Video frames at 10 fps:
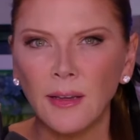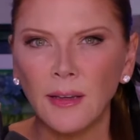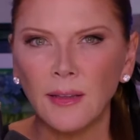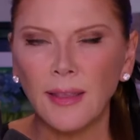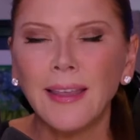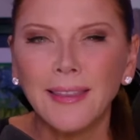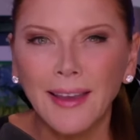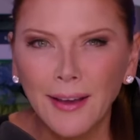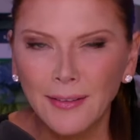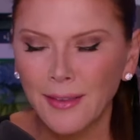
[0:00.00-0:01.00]

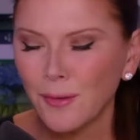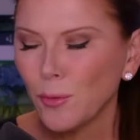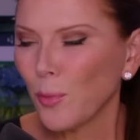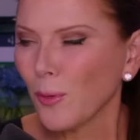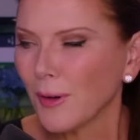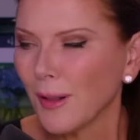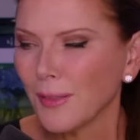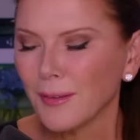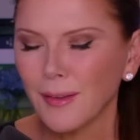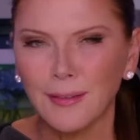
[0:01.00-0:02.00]
They reported on
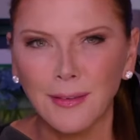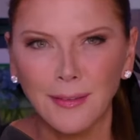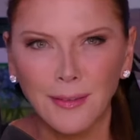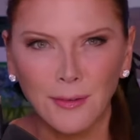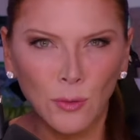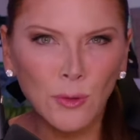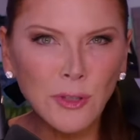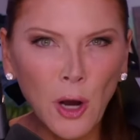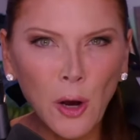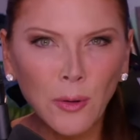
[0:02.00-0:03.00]
this, like the source
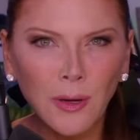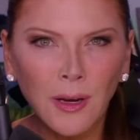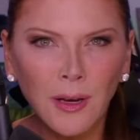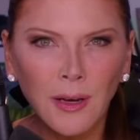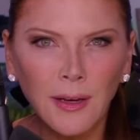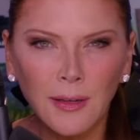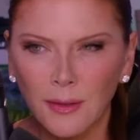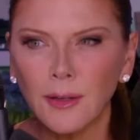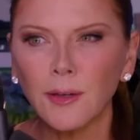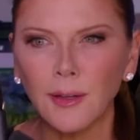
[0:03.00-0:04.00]
code is
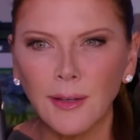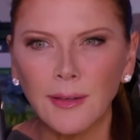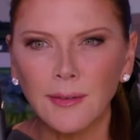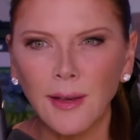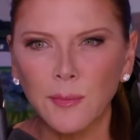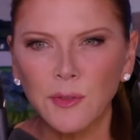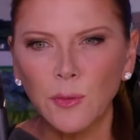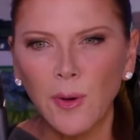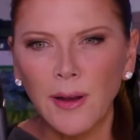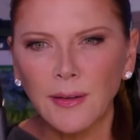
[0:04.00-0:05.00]
literally the same. She
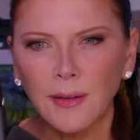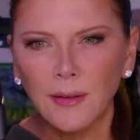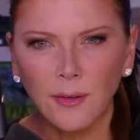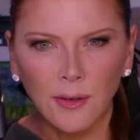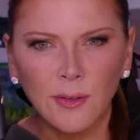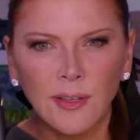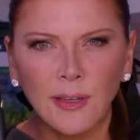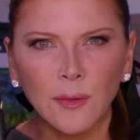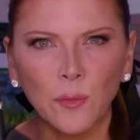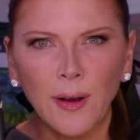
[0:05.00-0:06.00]
went, or her
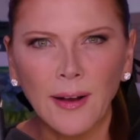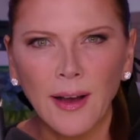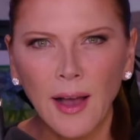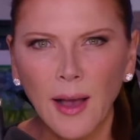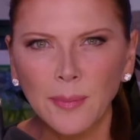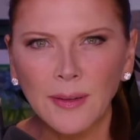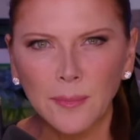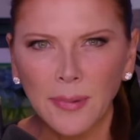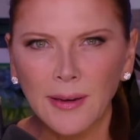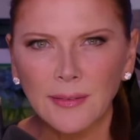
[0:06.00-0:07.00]
team went and copied and
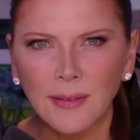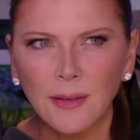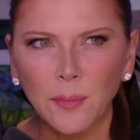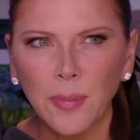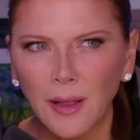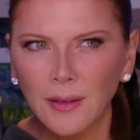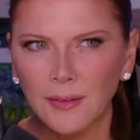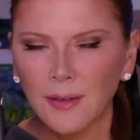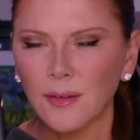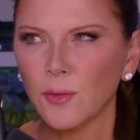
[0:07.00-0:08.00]
pasted the
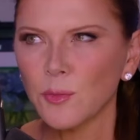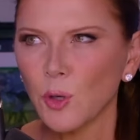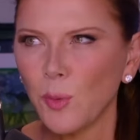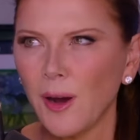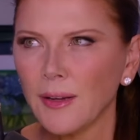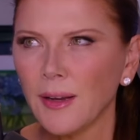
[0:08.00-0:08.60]
policy from Joe Biden